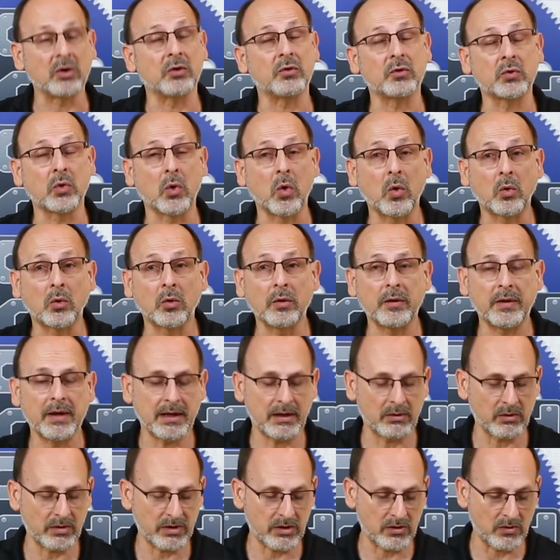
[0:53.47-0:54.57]
controller
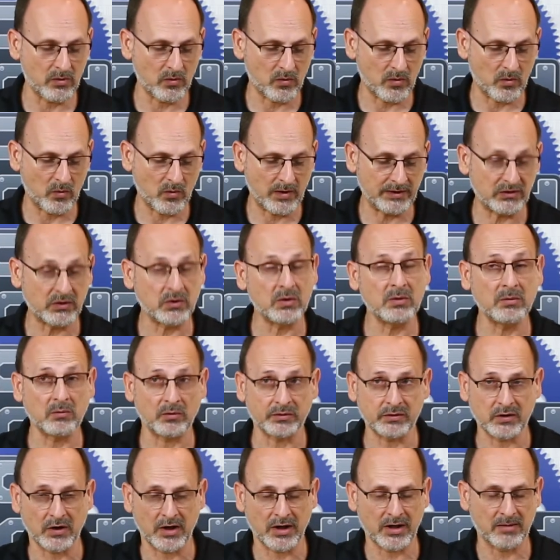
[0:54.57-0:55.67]
that you want to, and we'll
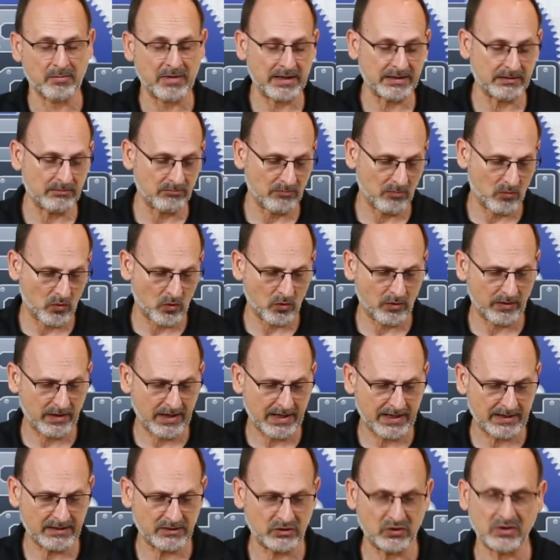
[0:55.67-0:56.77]
talk about more of
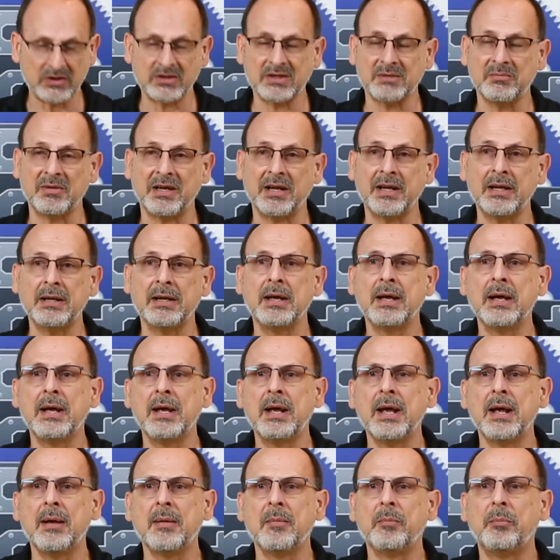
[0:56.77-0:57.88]
that in just a minute.
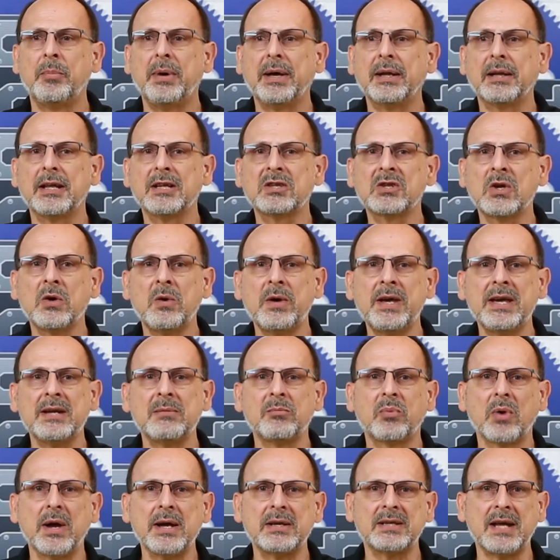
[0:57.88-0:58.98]
But let's go ahead and
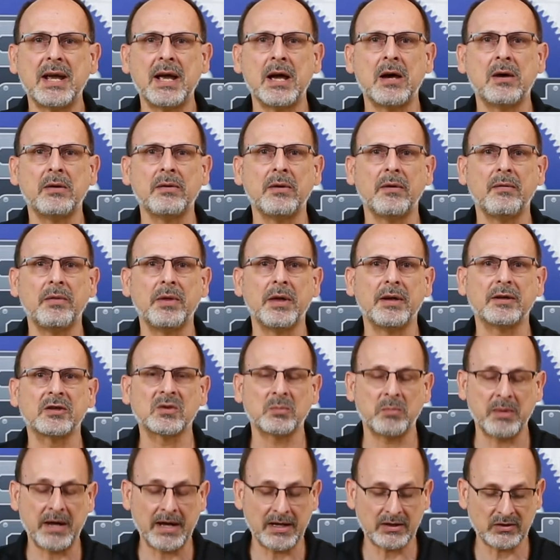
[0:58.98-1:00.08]
break down the
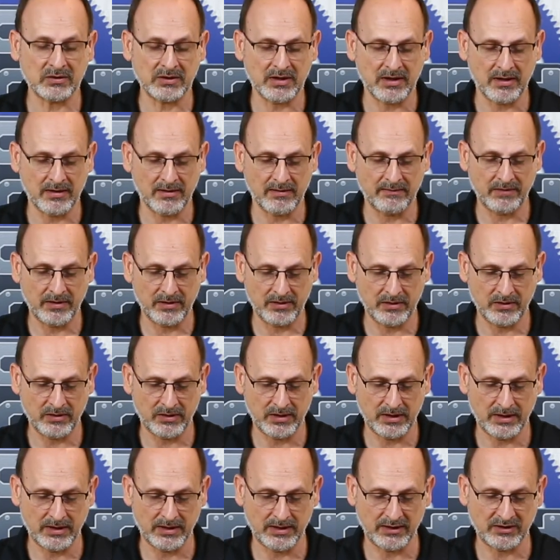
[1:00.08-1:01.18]
specs of
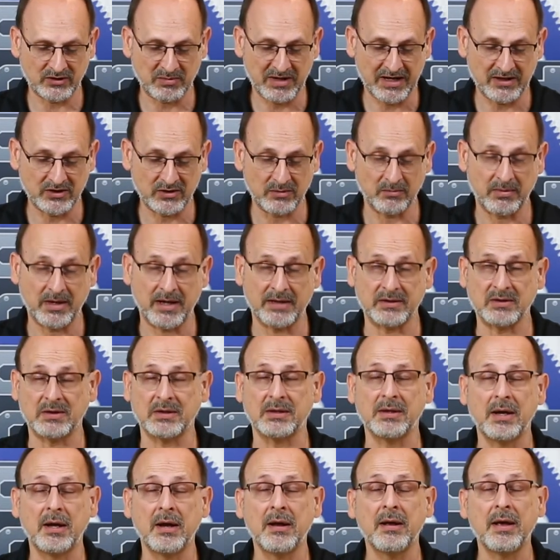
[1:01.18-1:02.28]
the expansion box,
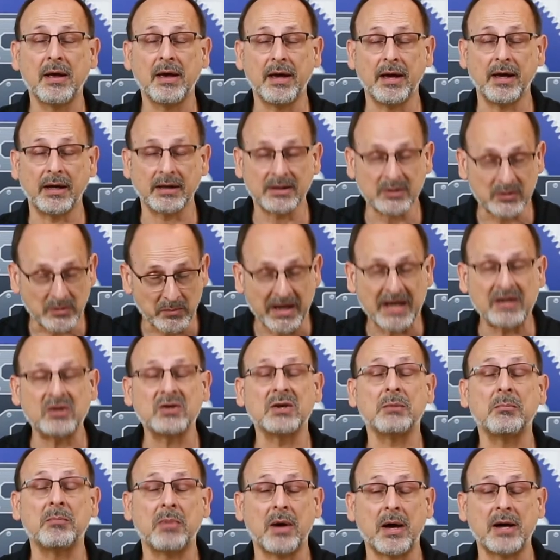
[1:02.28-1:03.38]

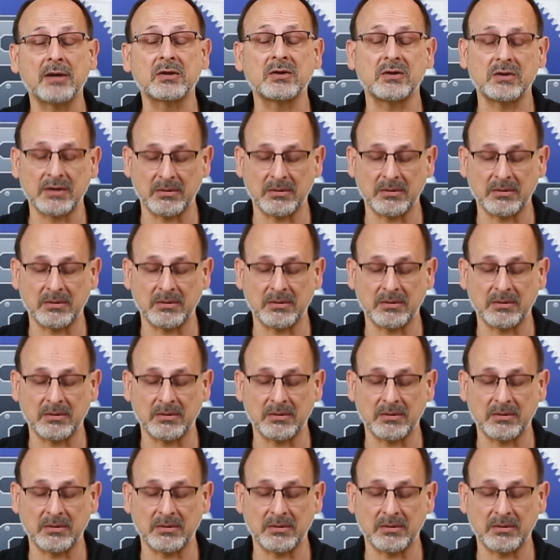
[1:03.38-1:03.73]
expansion boxes